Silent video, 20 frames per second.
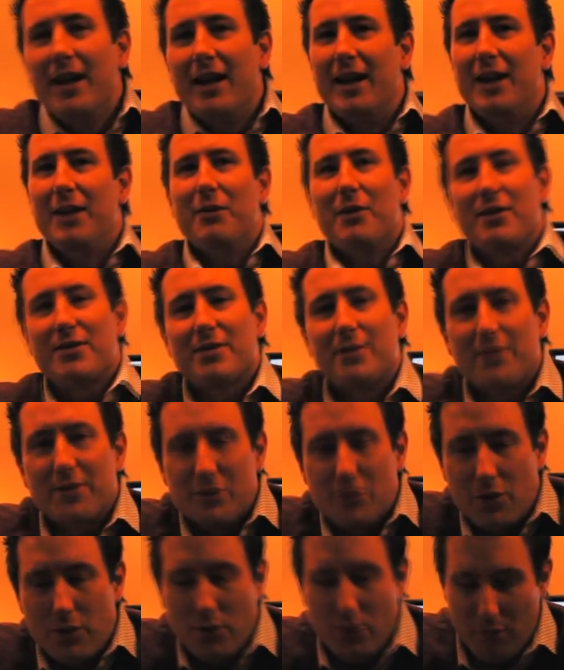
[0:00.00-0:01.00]
Anyways,
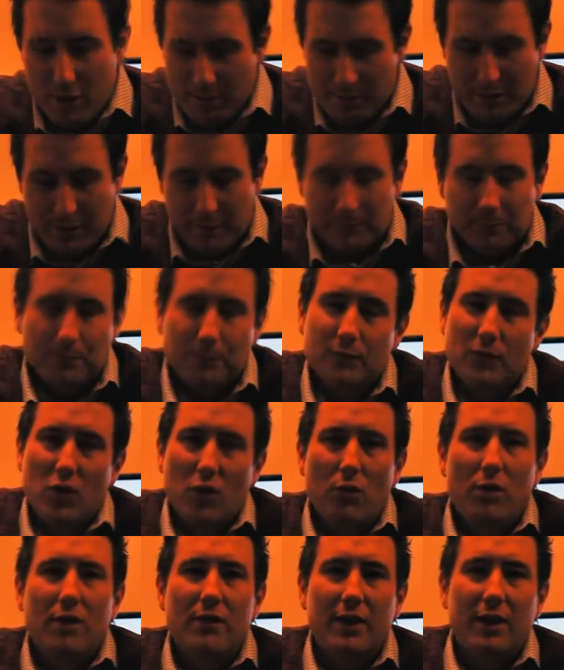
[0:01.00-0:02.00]
so who am I?
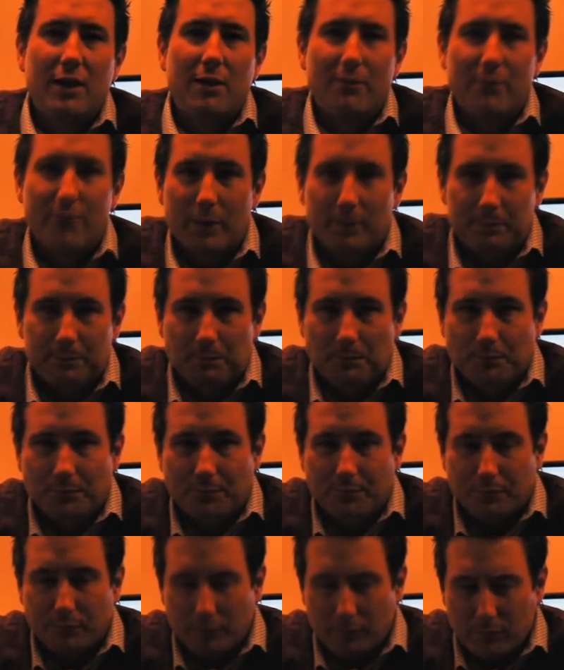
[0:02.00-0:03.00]
Where have I come from?
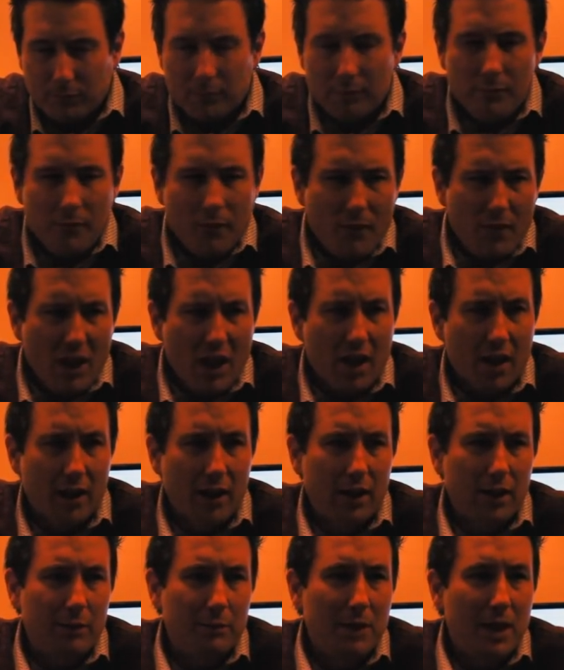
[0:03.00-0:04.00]

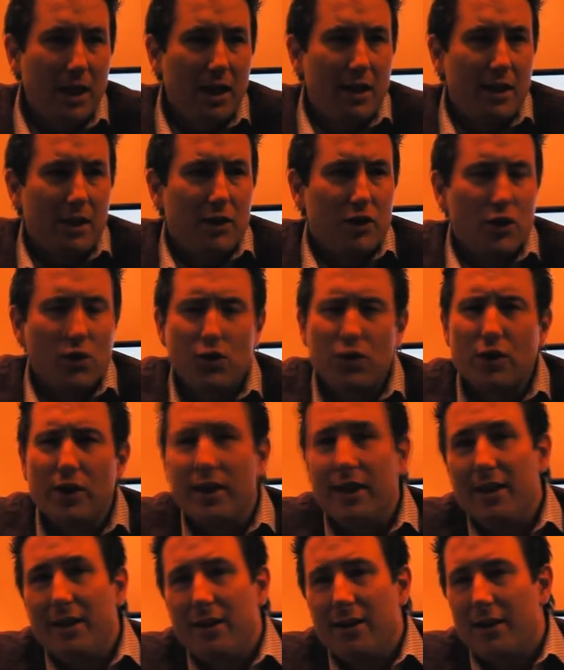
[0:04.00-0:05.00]
Um,
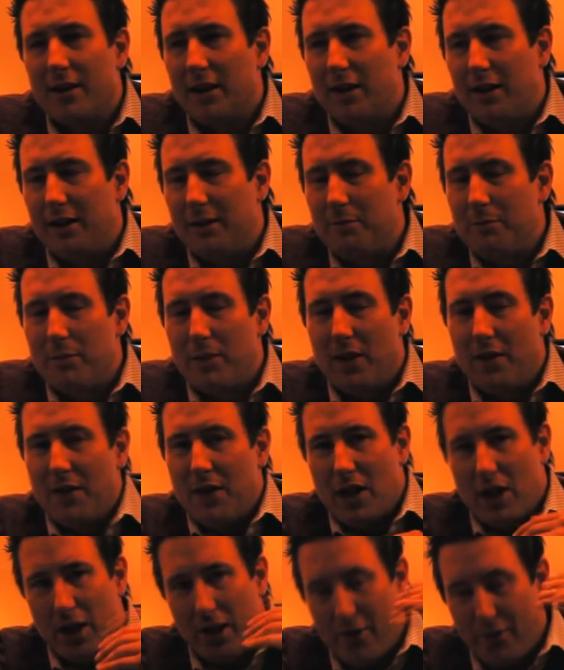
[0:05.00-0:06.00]
Usually I'm on
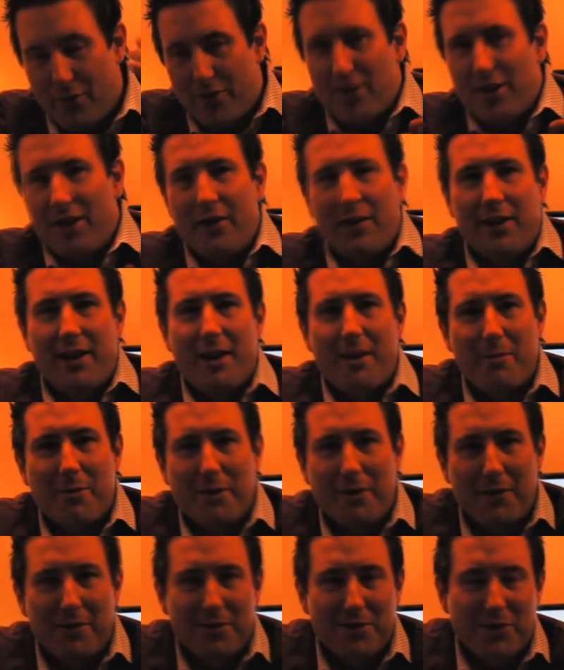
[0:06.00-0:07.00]
the other side of the
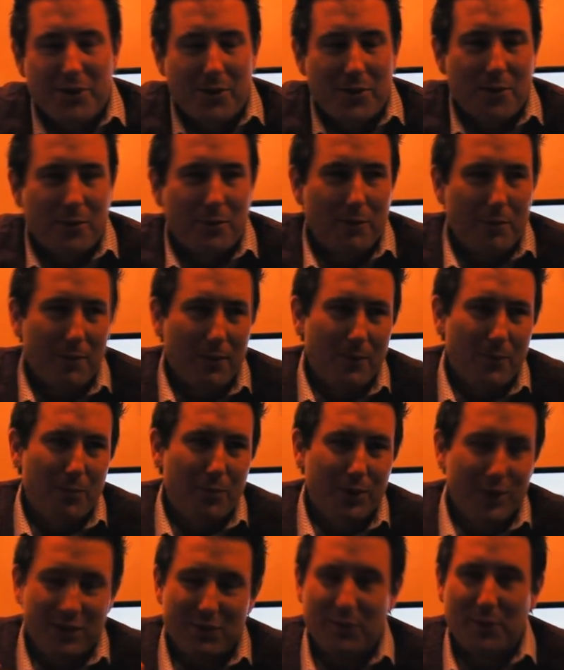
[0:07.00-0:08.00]
camera, so
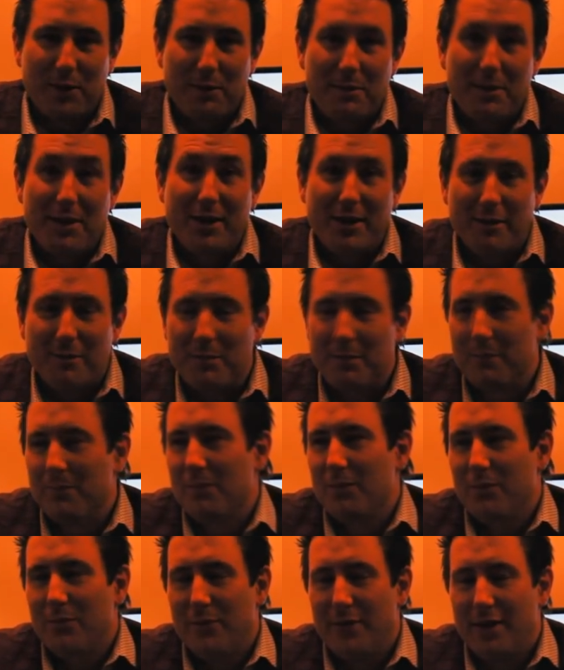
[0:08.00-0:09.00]
please forgive me. I'm
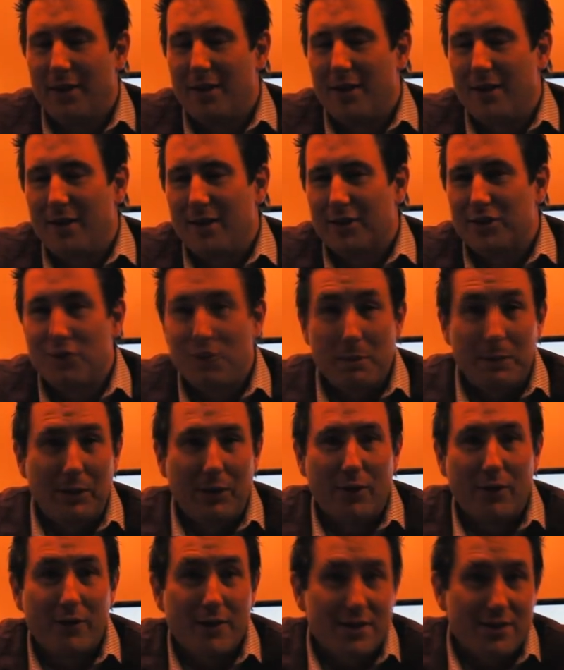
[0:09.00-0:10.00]
uh, extremely
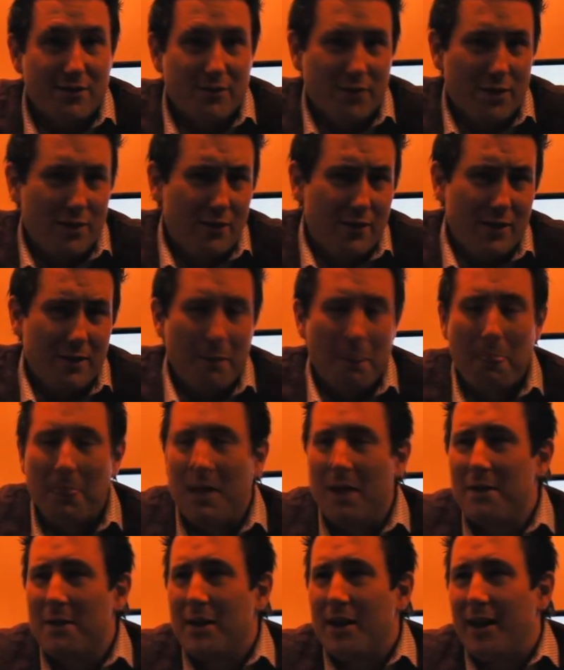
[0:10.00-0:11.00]
nervous in front of it,
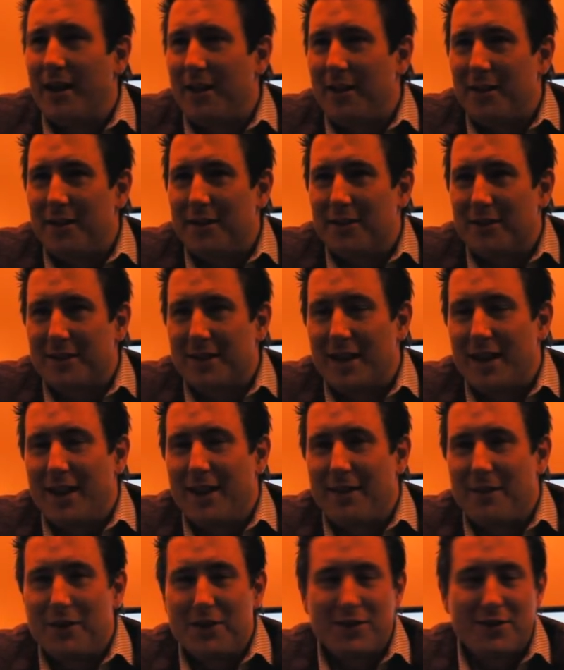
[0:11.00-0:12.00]
and
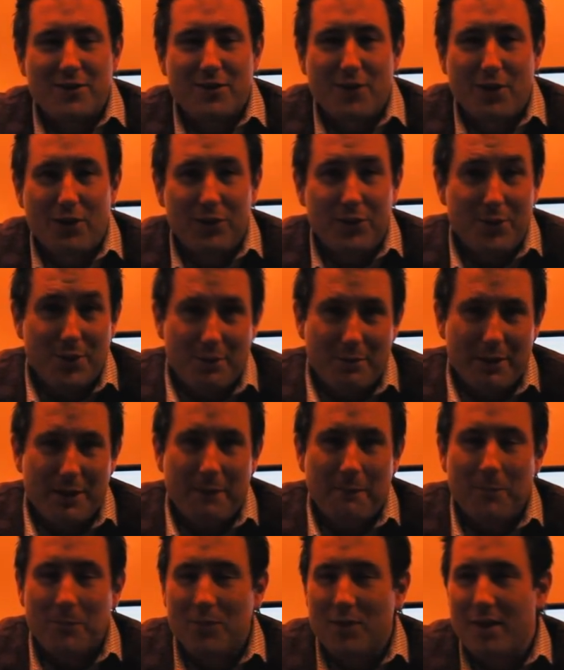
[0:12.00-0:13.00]
uh, this is all new to
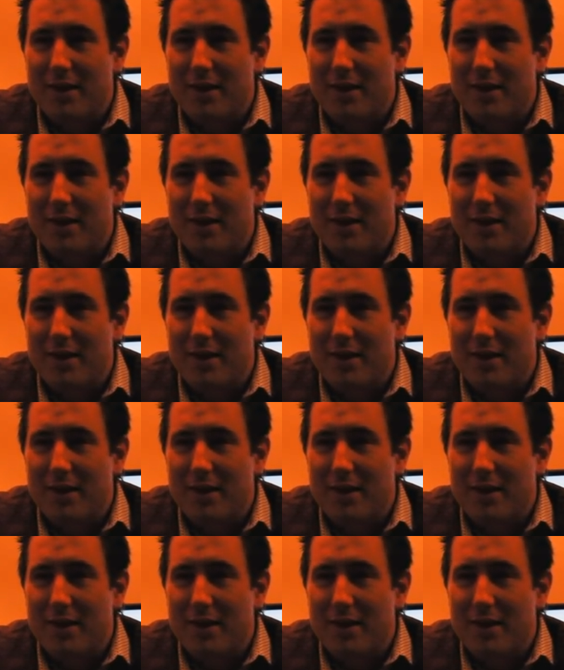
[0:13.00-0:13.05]
me.